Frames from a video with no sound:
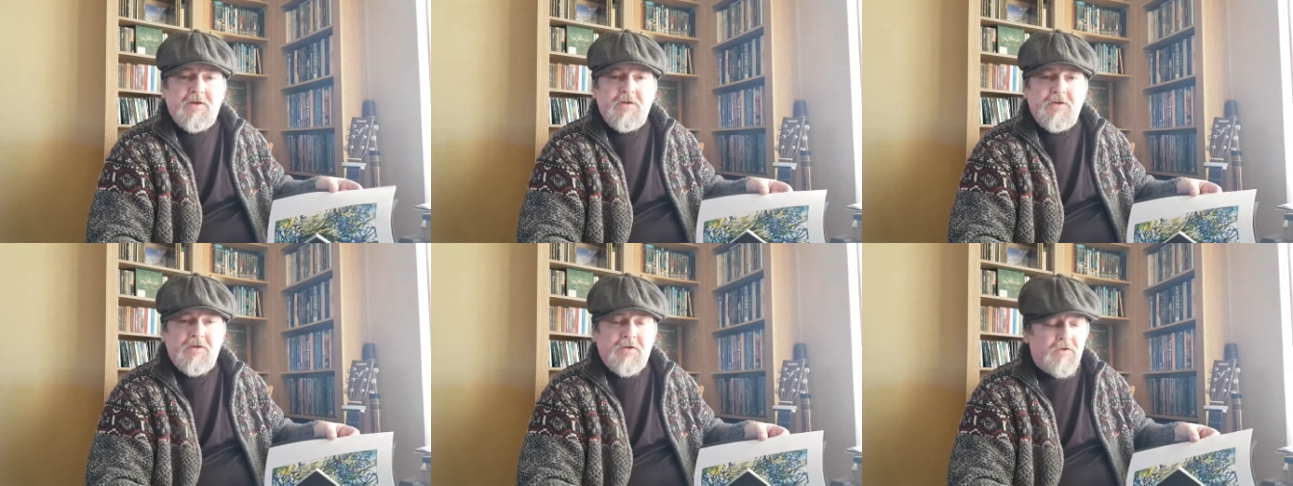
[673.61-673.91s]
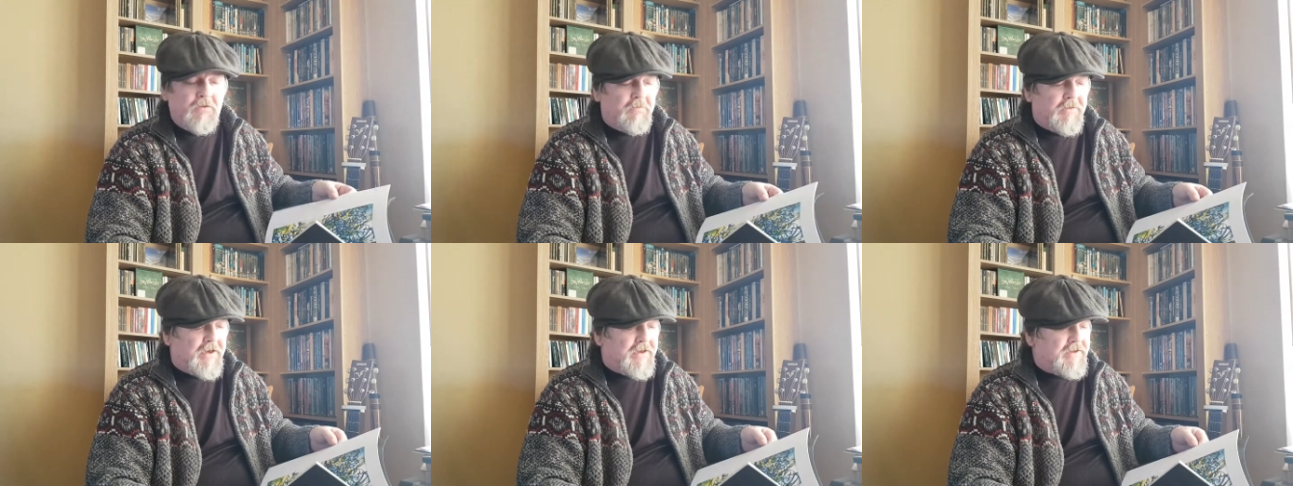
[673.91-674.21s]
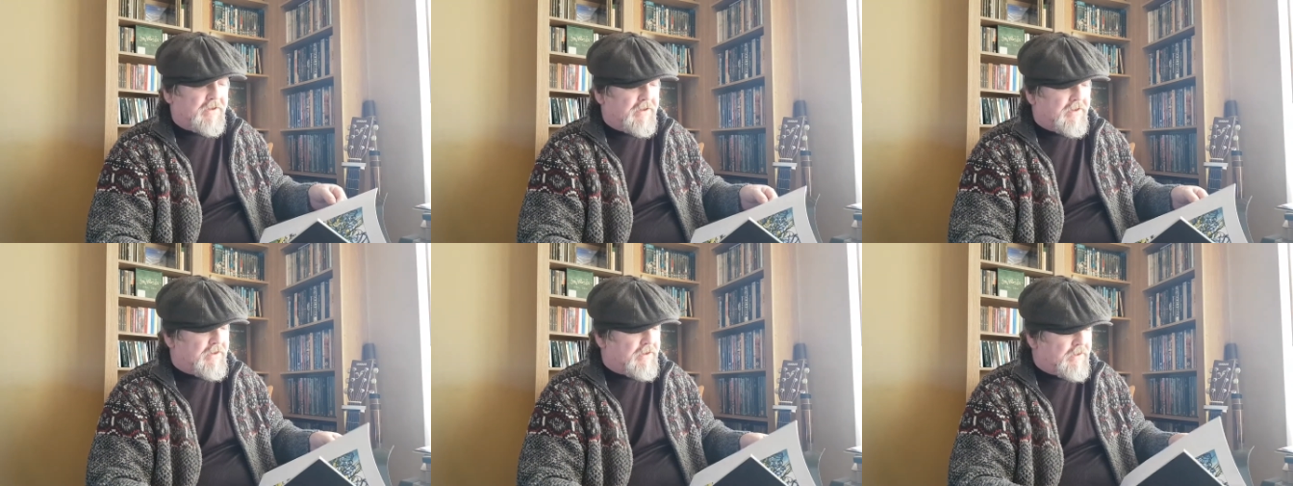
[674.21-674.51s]
new
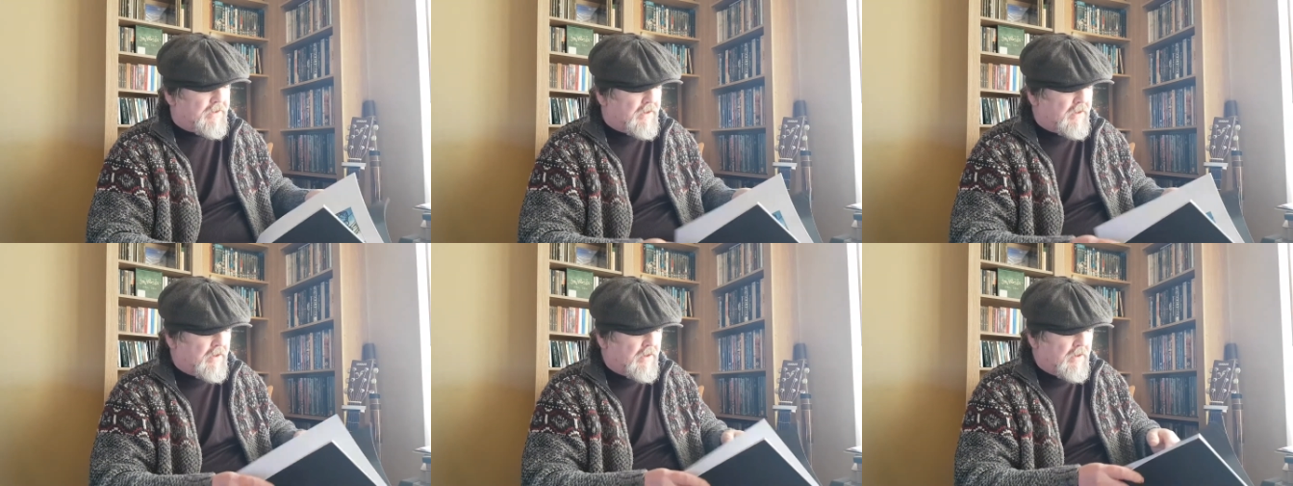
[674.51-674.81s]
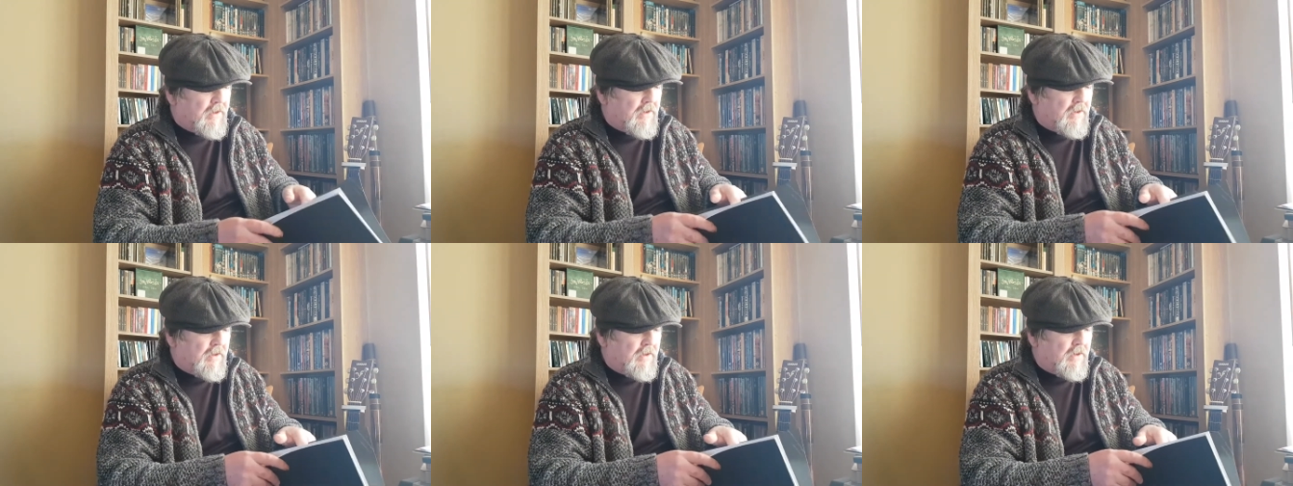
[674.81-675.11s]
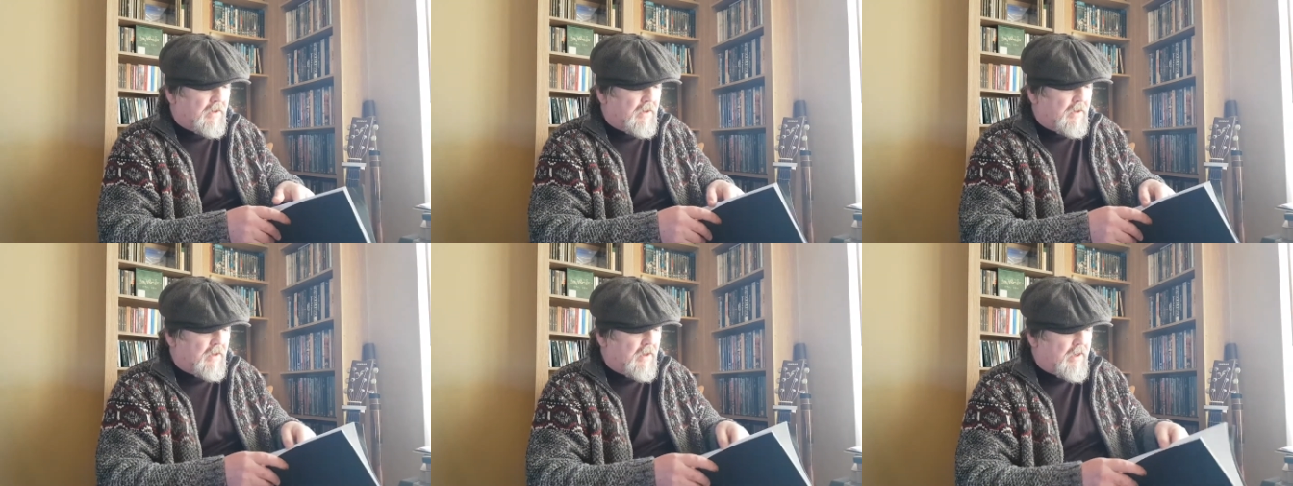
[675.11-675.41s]
mixes,
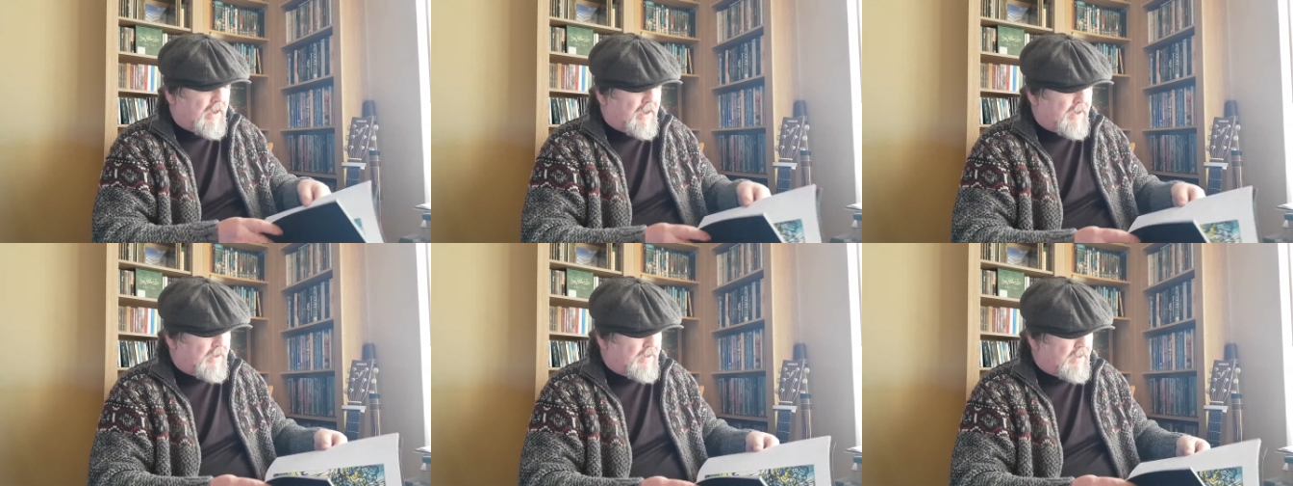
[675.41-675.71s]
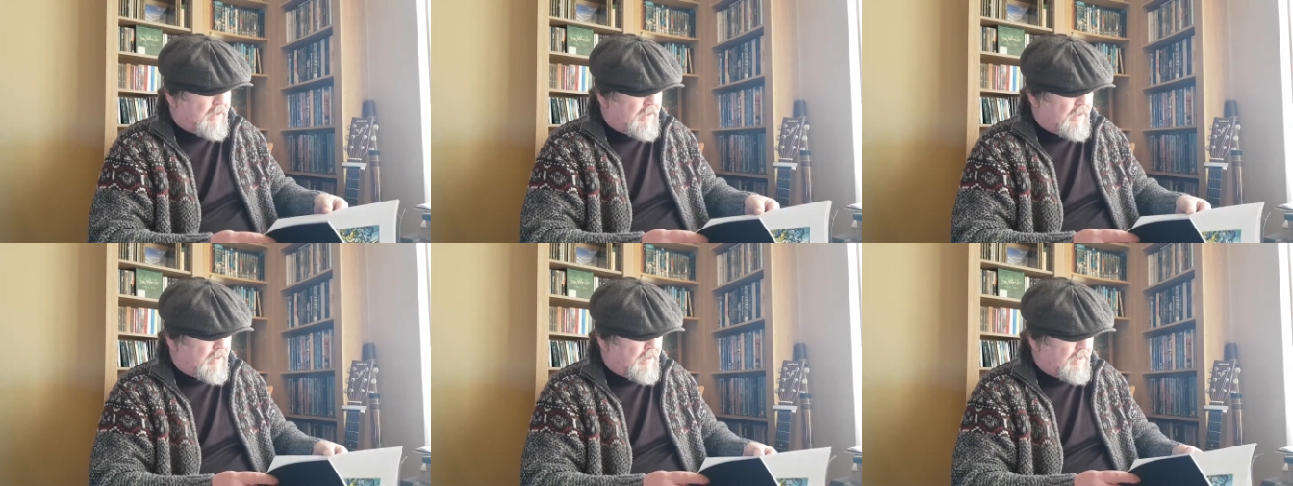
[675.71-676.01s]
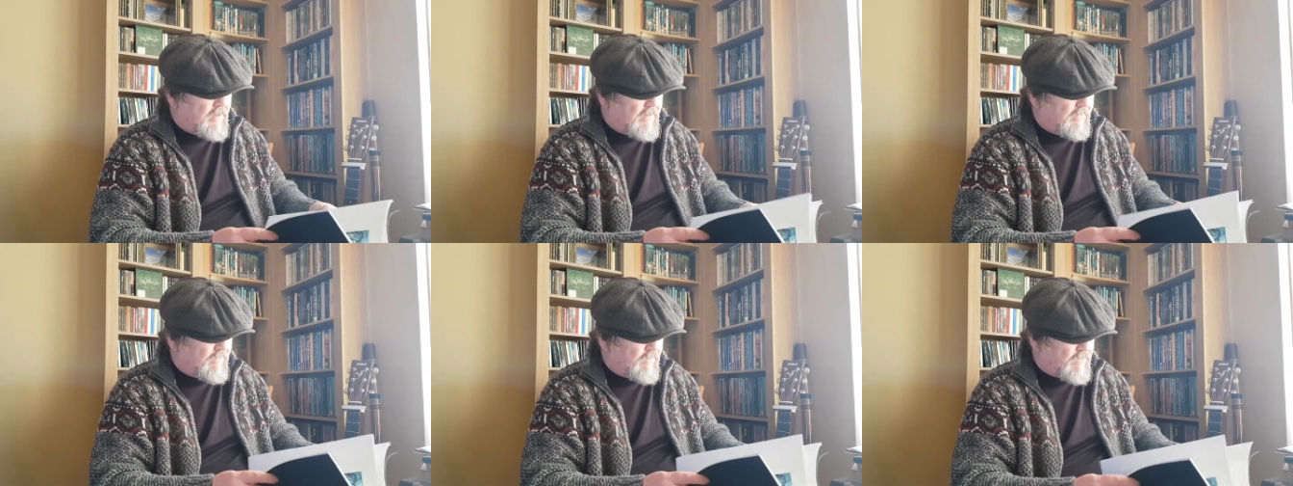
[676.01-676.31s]
and
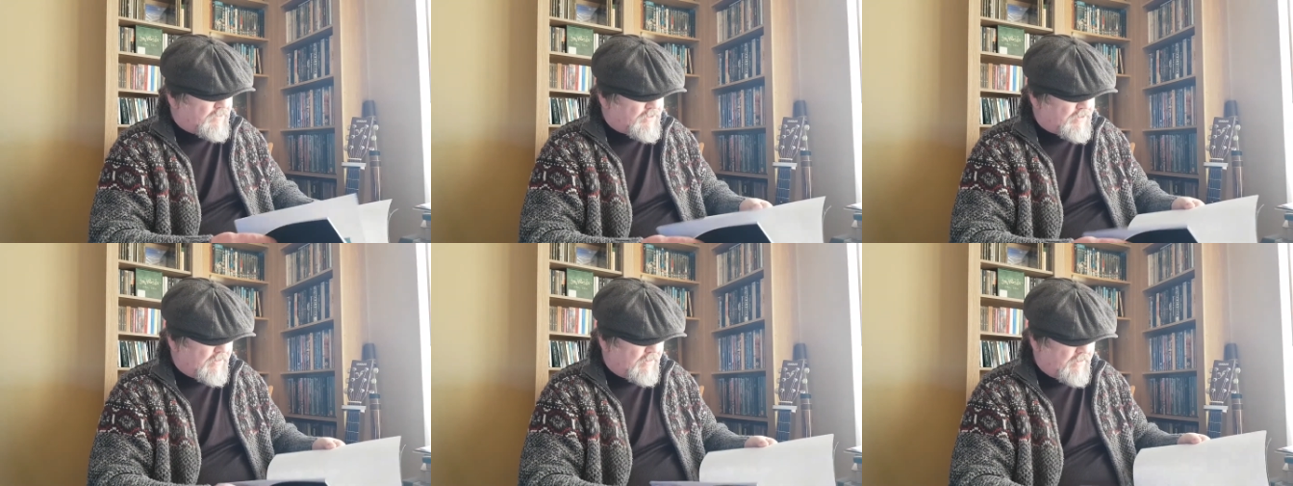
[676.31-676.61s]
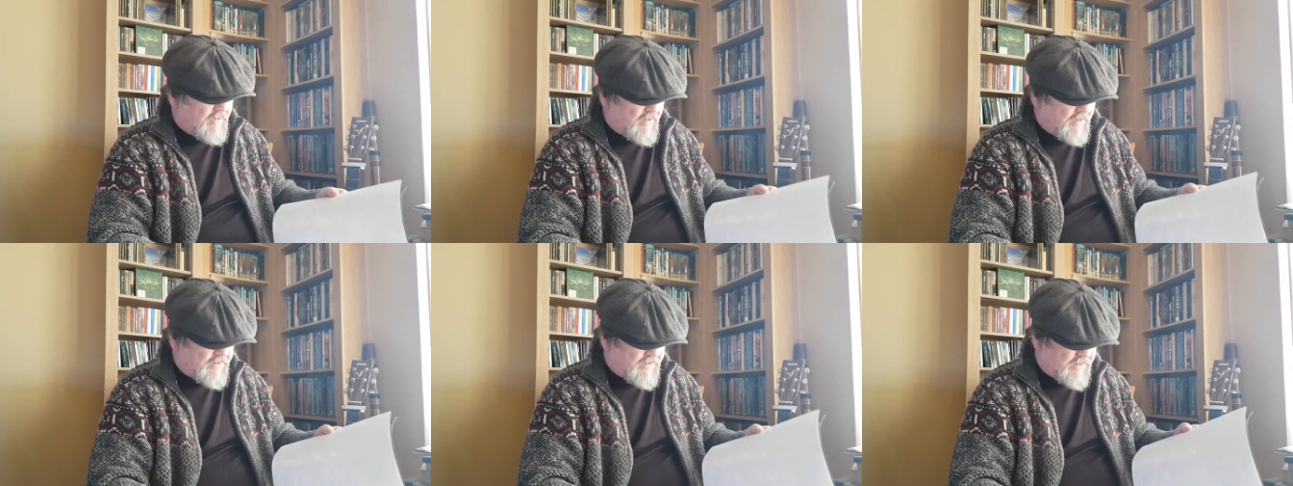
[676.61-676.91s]
you've also got